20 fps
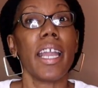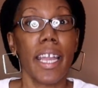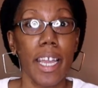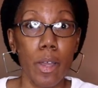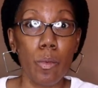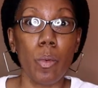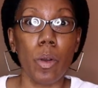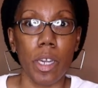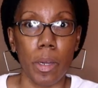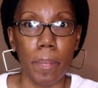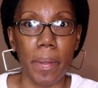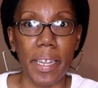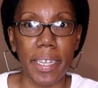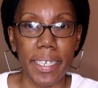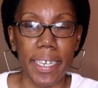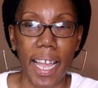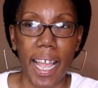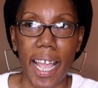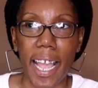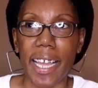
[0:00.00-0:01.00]
He would have
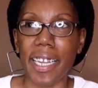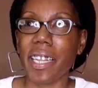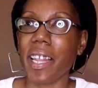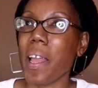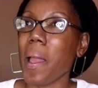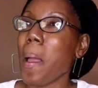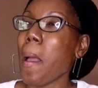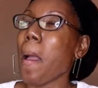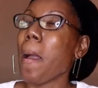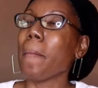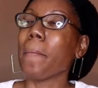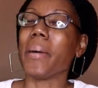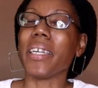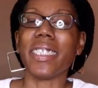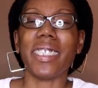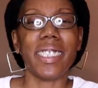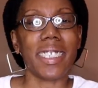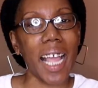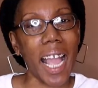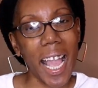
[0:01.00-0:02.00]
been dead.
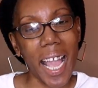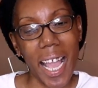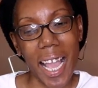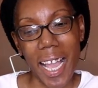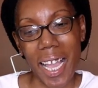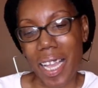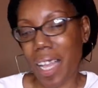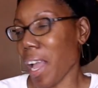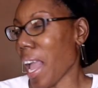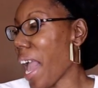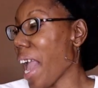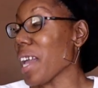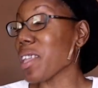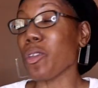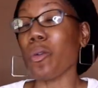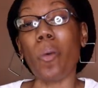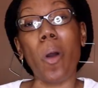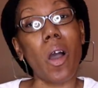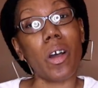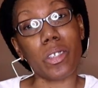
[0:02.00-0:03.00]
But dang,
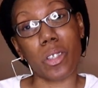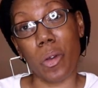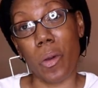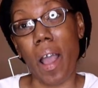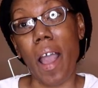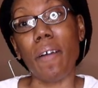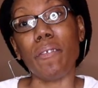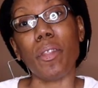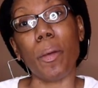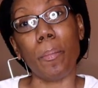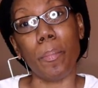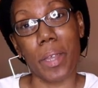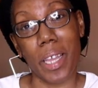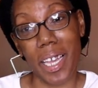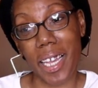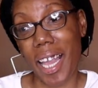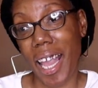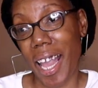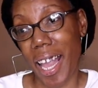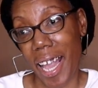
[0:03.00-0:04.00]
Aetherwall's going to have the
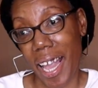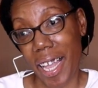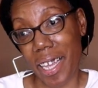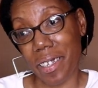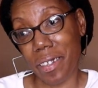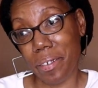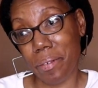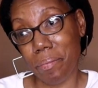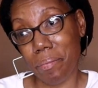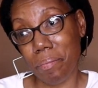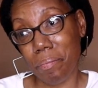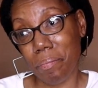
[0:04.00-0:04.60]
big head